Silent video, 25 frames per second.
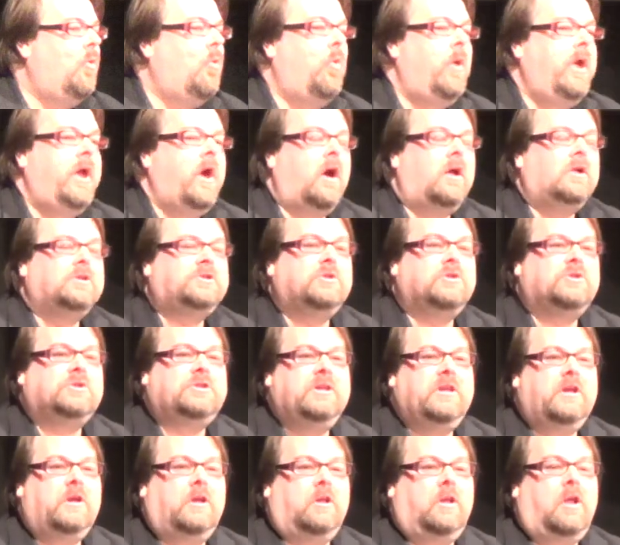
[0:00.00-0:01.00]
We also
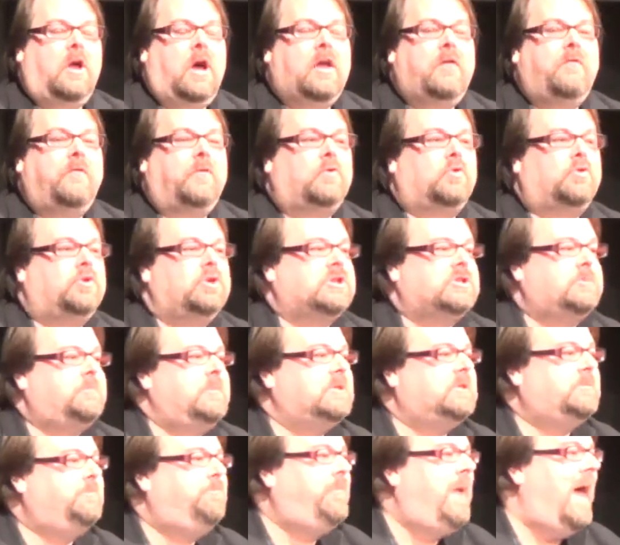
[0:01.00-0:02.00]
see a lot of
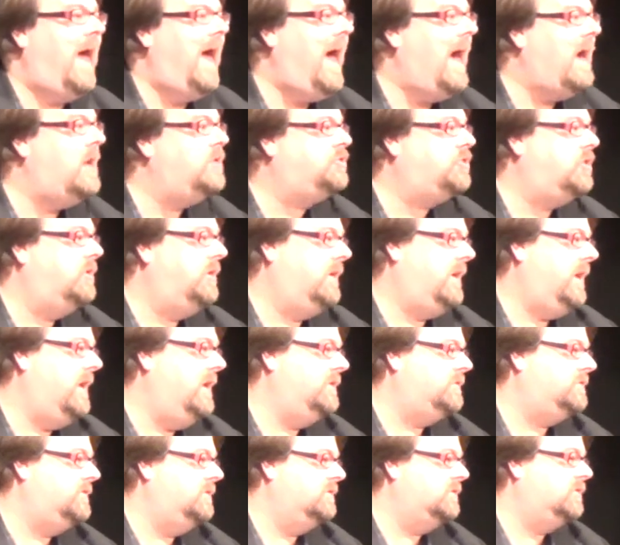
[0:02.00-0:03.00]
Christmas pageant
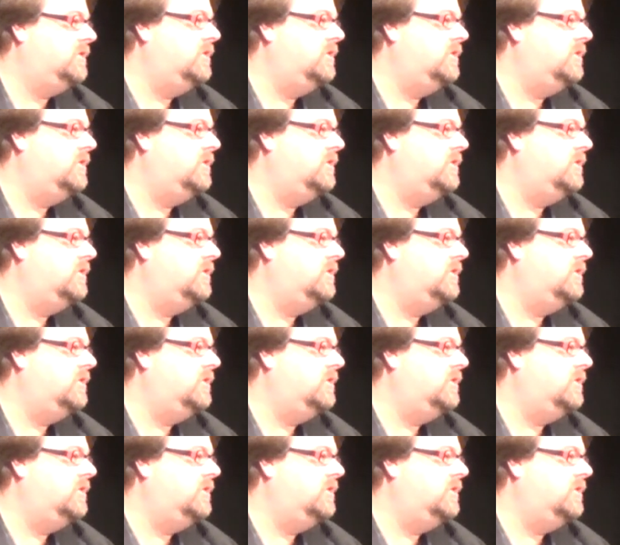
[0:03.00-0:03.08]
cases,